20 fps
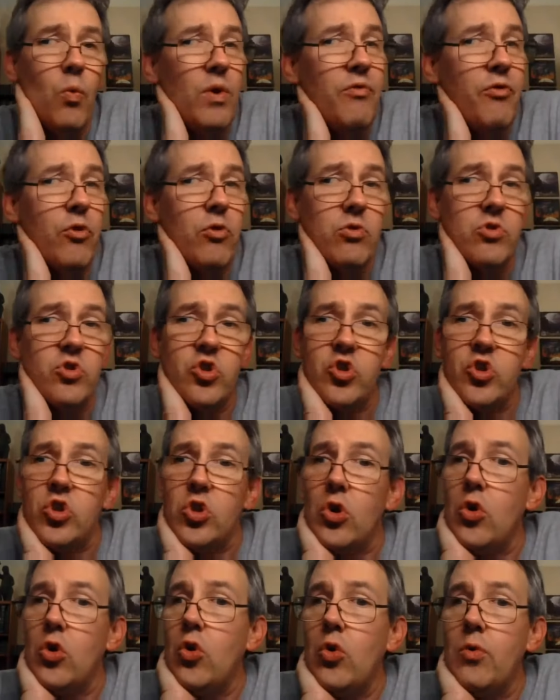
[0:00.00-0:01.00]
We've heard
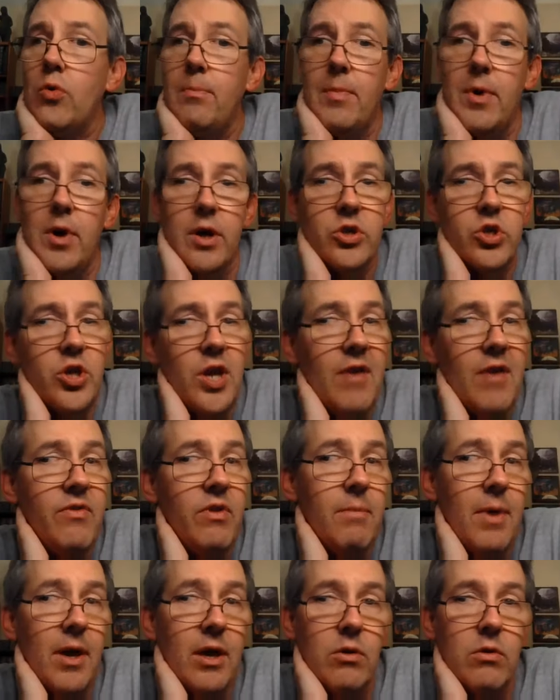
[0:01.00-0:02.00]
so much
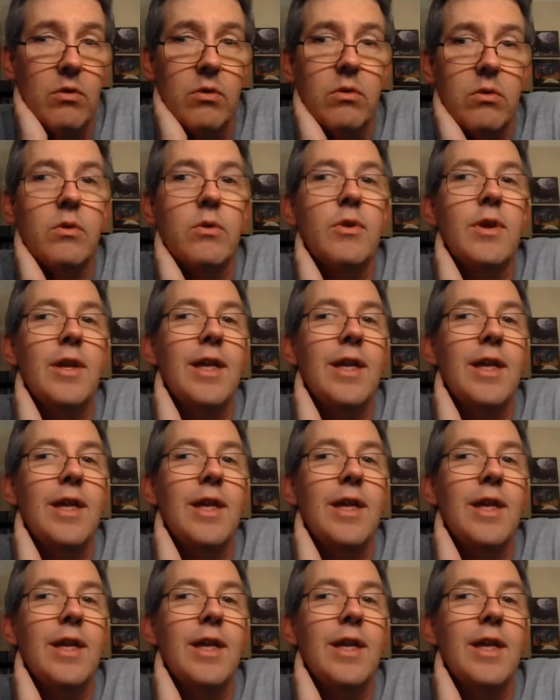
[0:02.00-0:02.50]
heavy metal